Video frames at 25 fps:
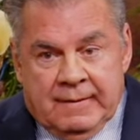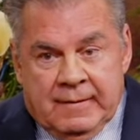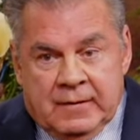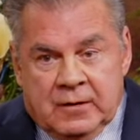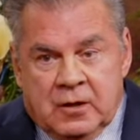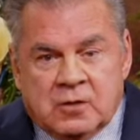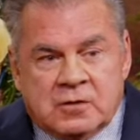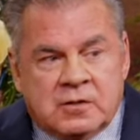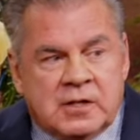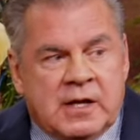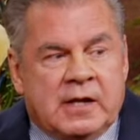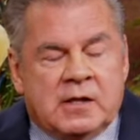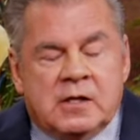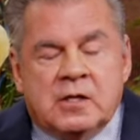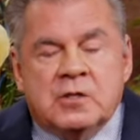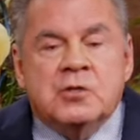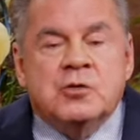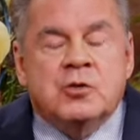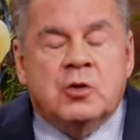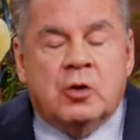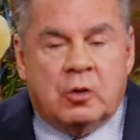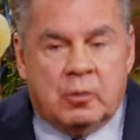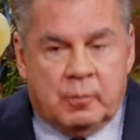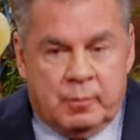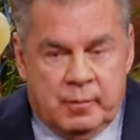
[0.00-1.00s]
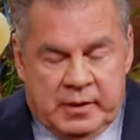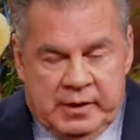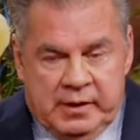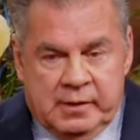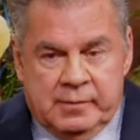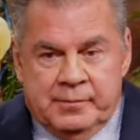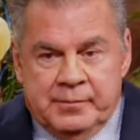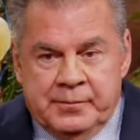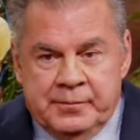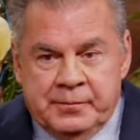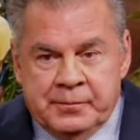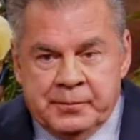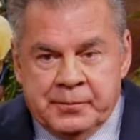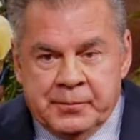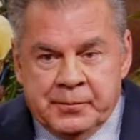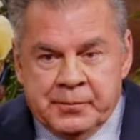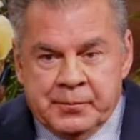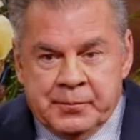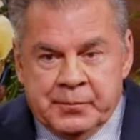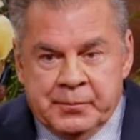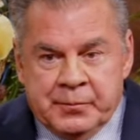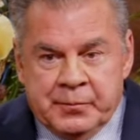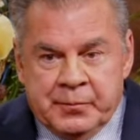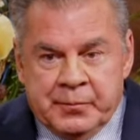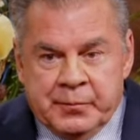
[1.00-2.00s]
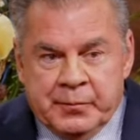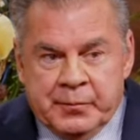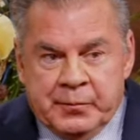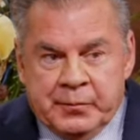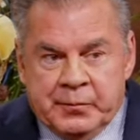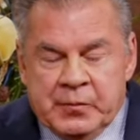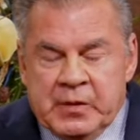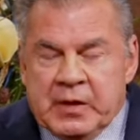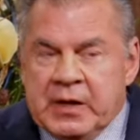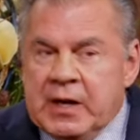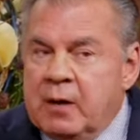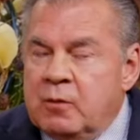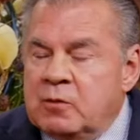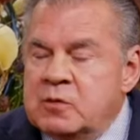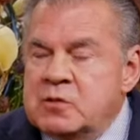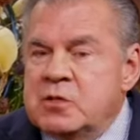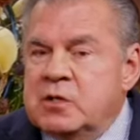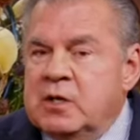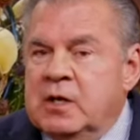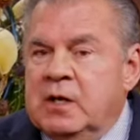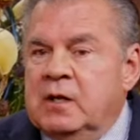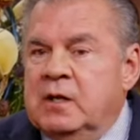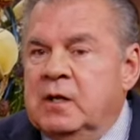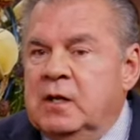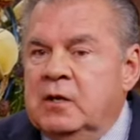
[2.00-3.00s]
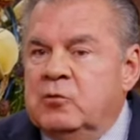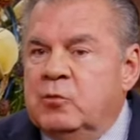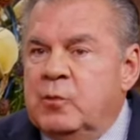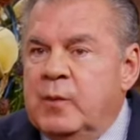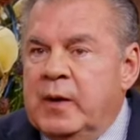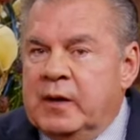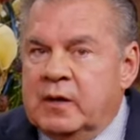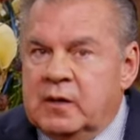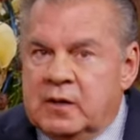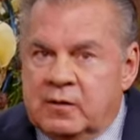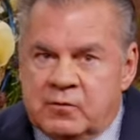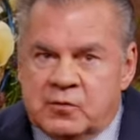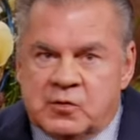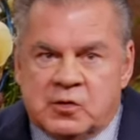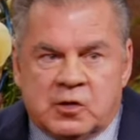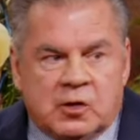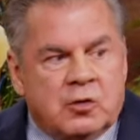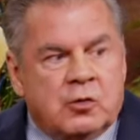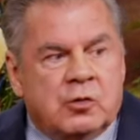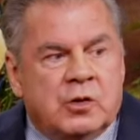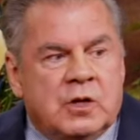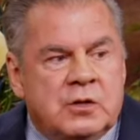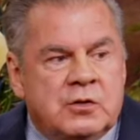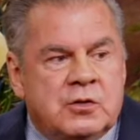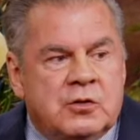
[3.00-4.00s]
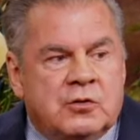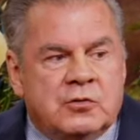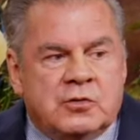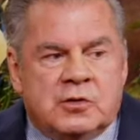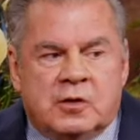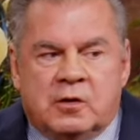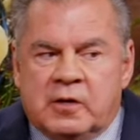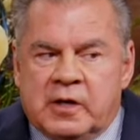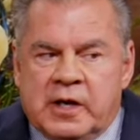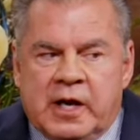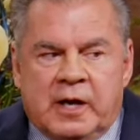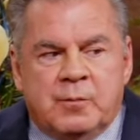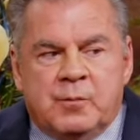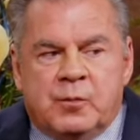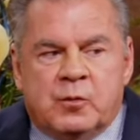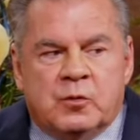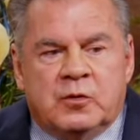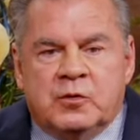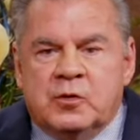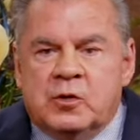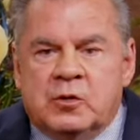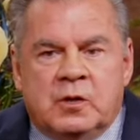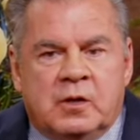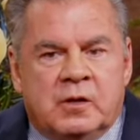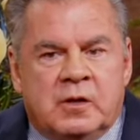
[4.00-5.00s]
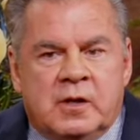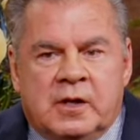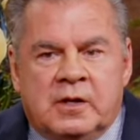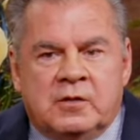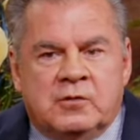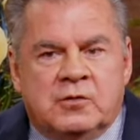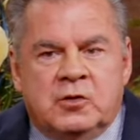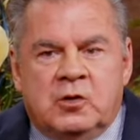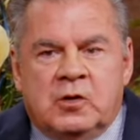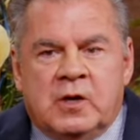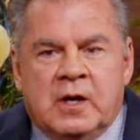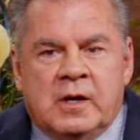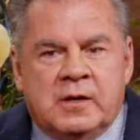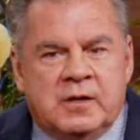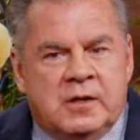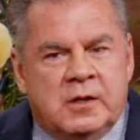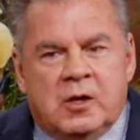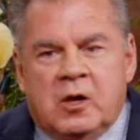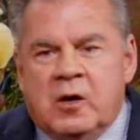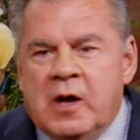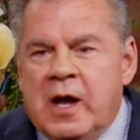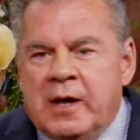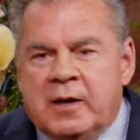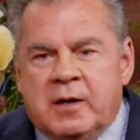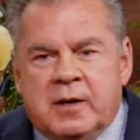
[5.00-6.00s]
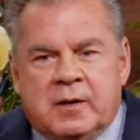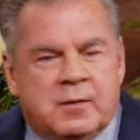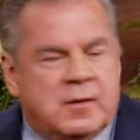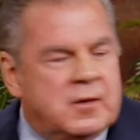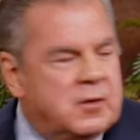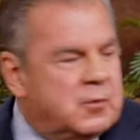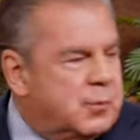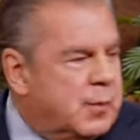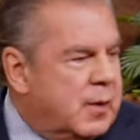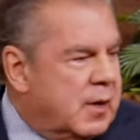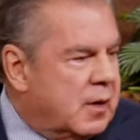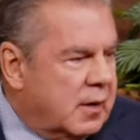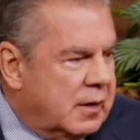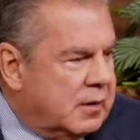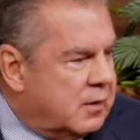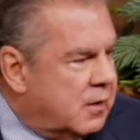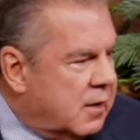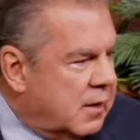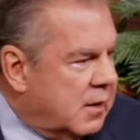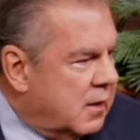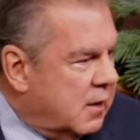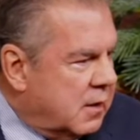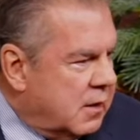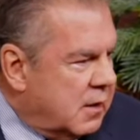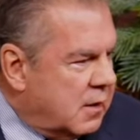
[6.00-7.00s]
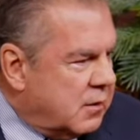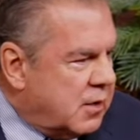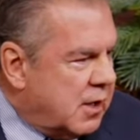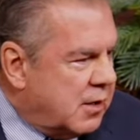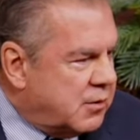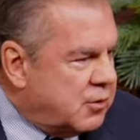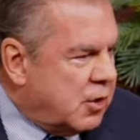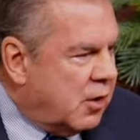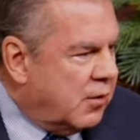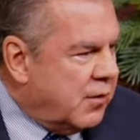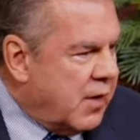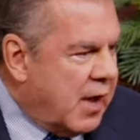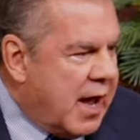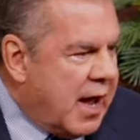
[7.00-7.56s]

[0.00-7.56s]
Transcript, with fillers: because that disturbed me. That I was seeing these magnificent creatures that are capable of doing things. You, you know, I could just barely touch on the